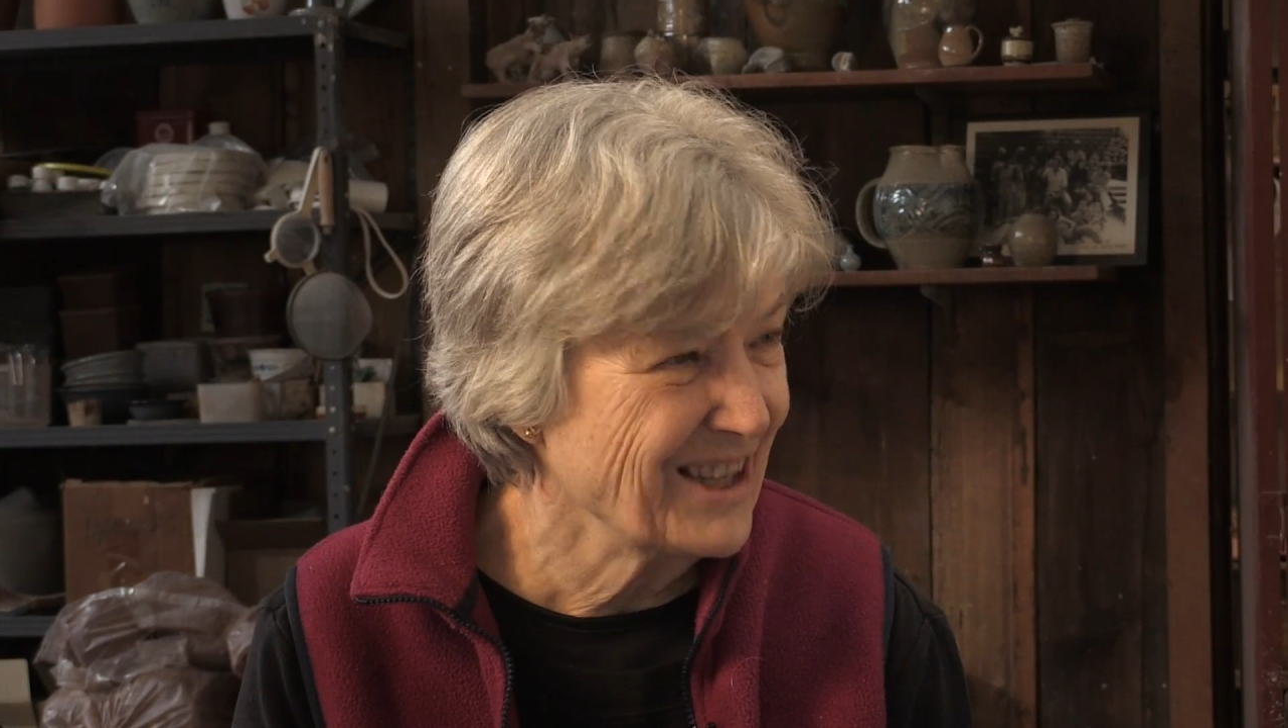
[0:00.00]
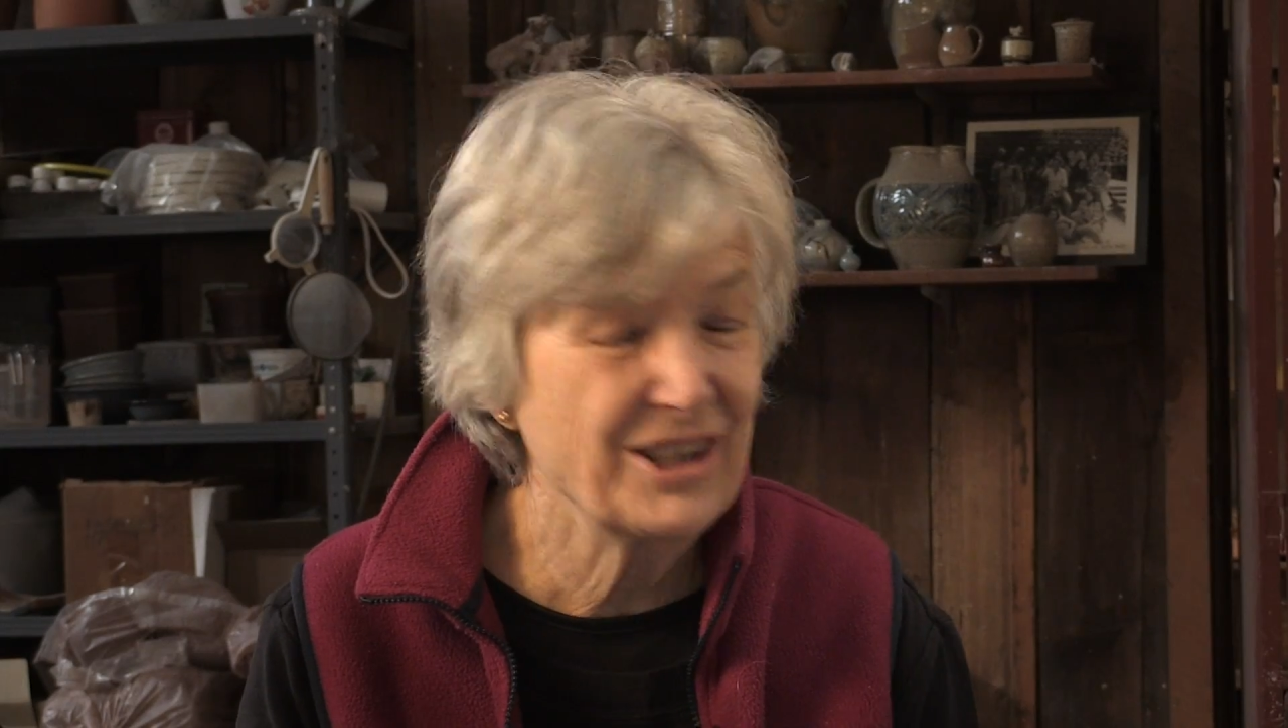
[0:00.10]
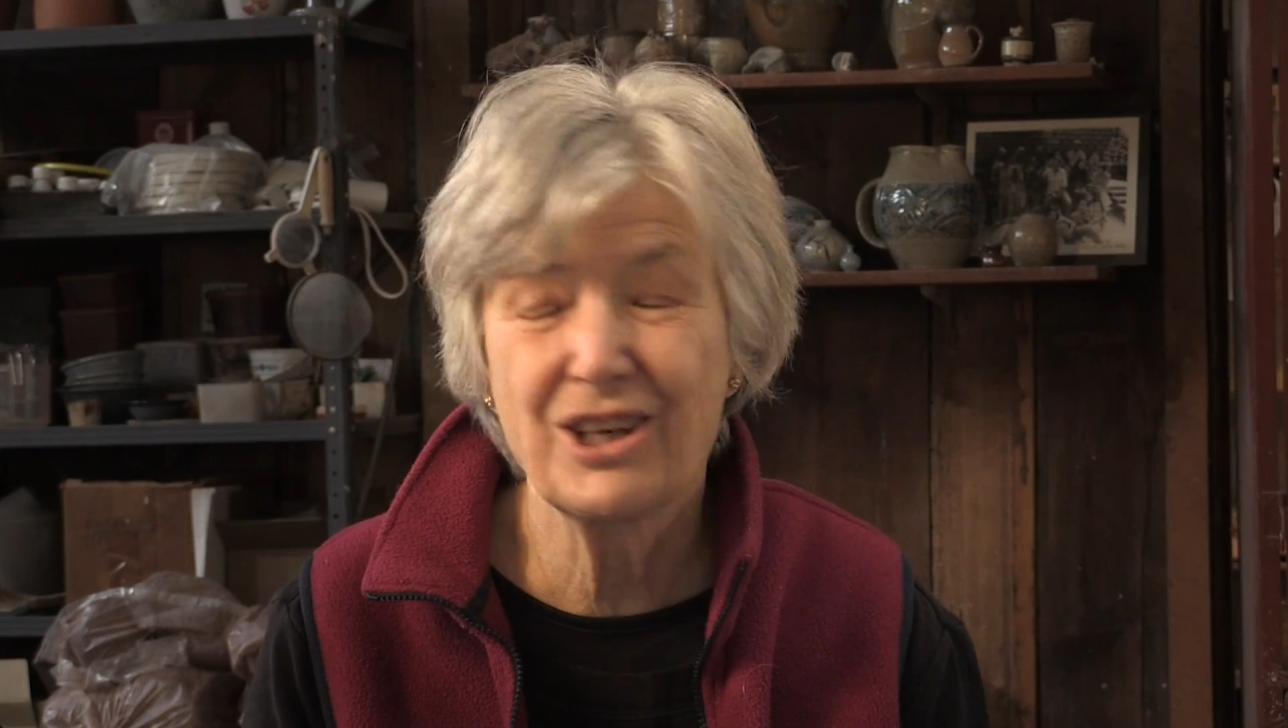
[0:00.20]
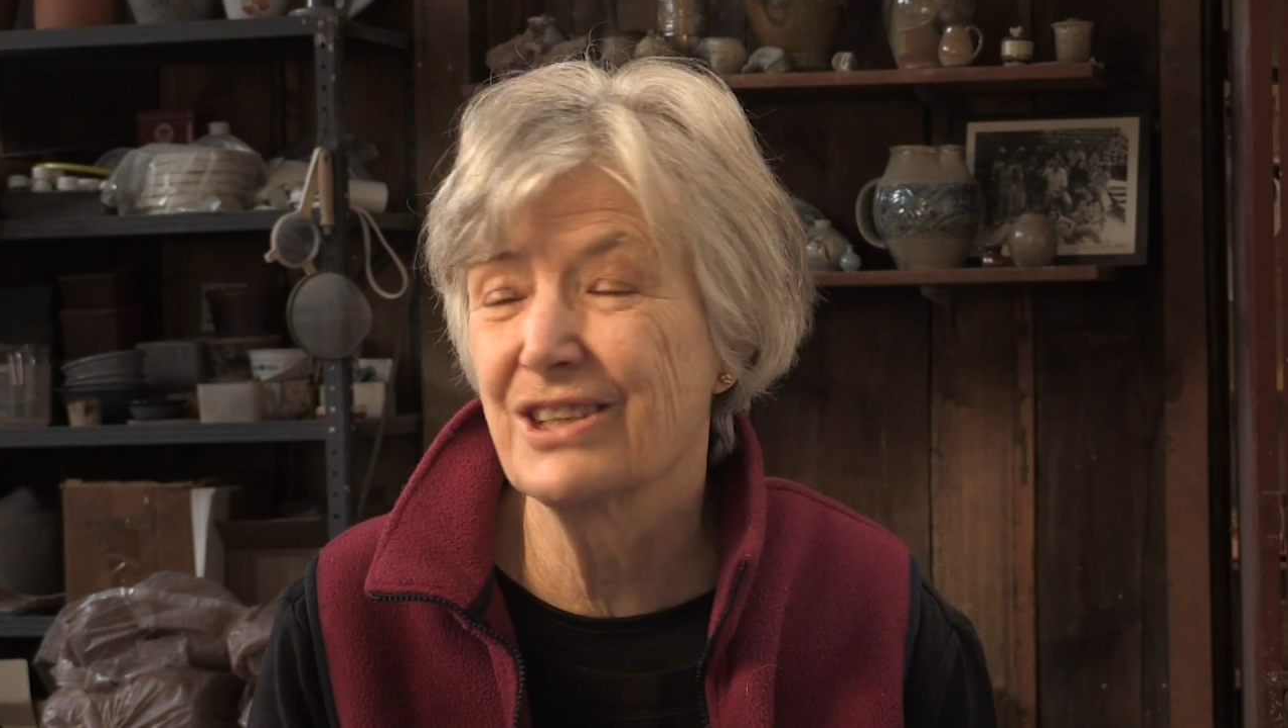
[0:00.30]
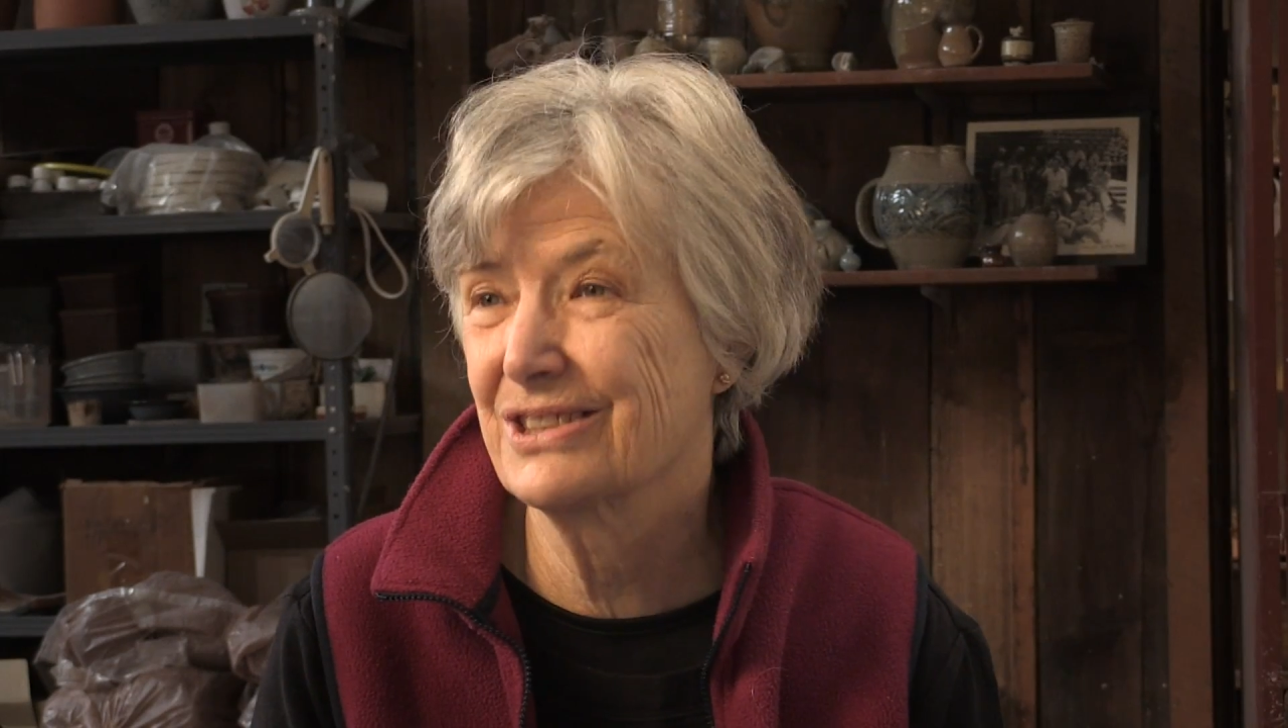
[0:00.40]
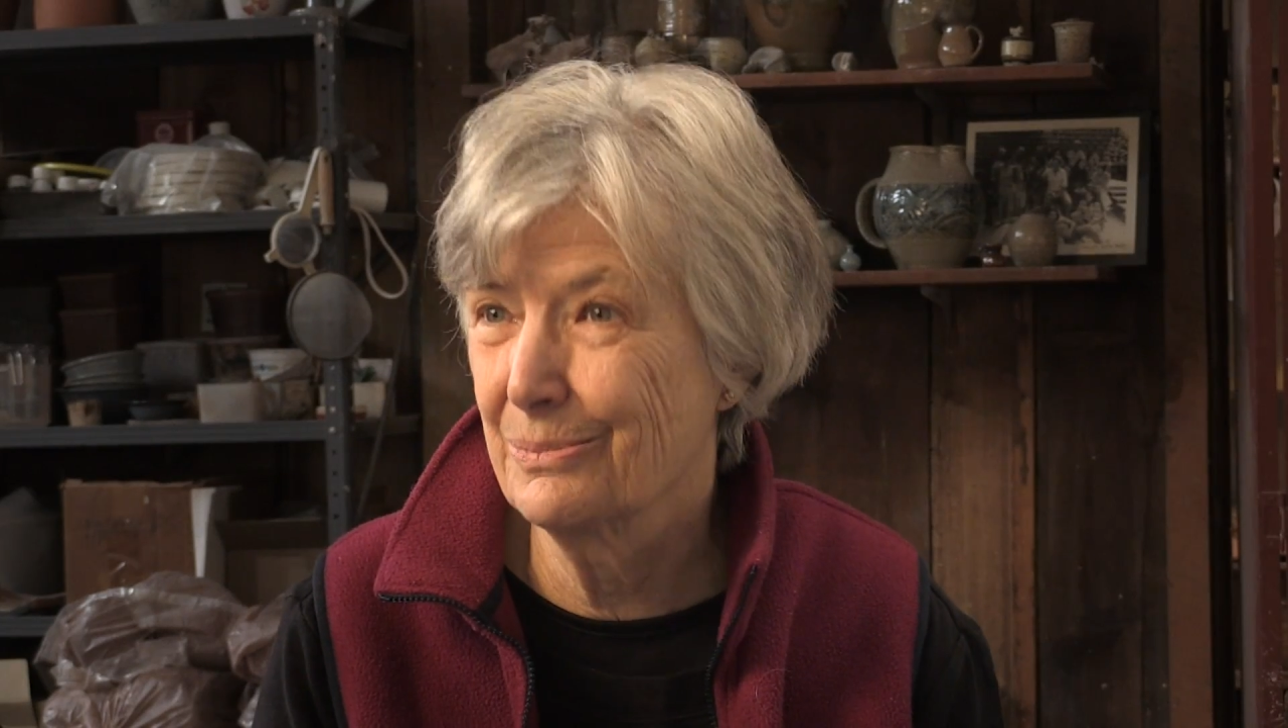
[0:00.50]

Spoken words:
He calls